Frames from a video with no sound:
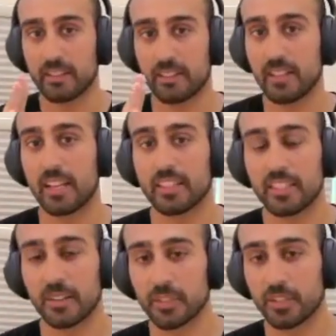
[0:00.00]
the
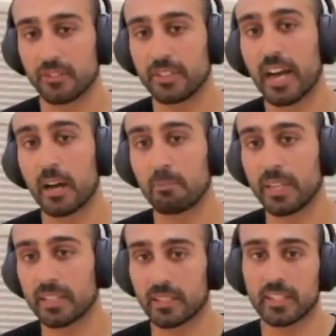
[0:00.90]
self-serve not
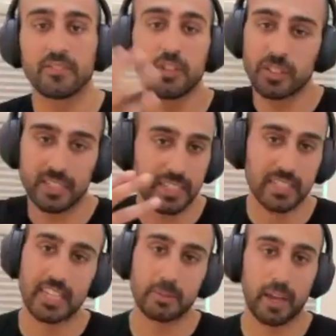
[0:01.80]
be because if you could slice
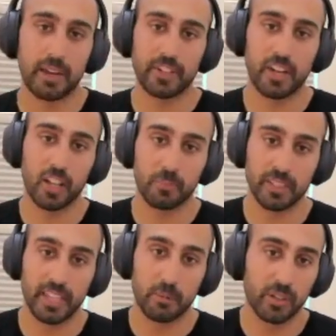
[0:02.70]
and dice by every column
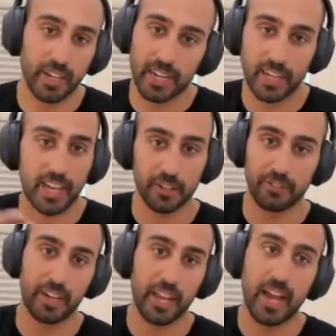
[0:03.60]
and table, then I can
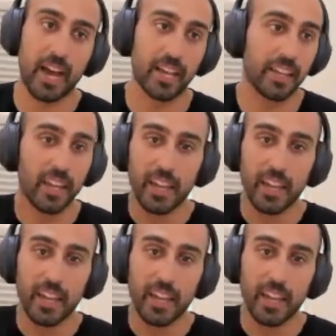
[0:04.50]
run an AI,